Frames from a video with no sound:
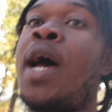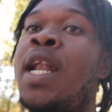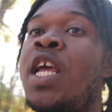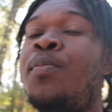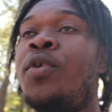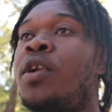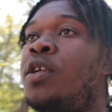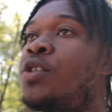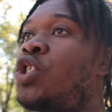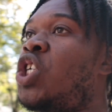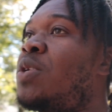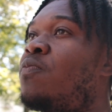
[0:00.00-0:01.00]
I did put a little
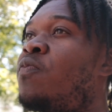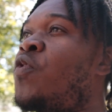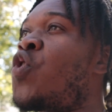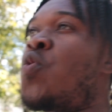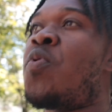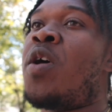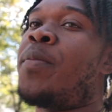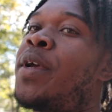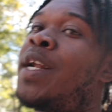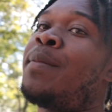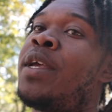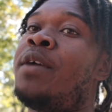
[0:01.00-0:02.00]
cheap fuel pump
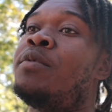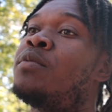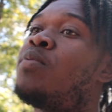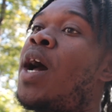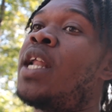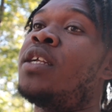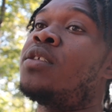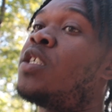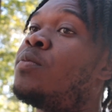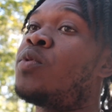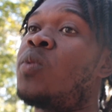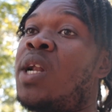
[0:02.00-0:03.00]
in. I mean, it was probably the
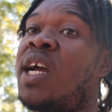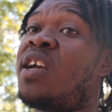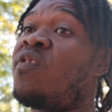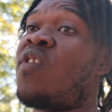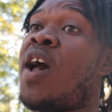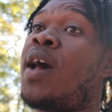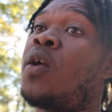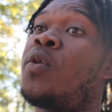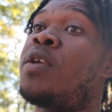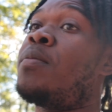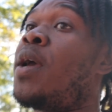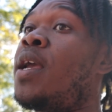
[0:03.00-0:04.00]
cheapest one I could find on
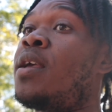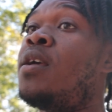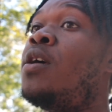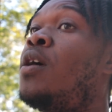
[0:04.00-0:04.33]
eBay.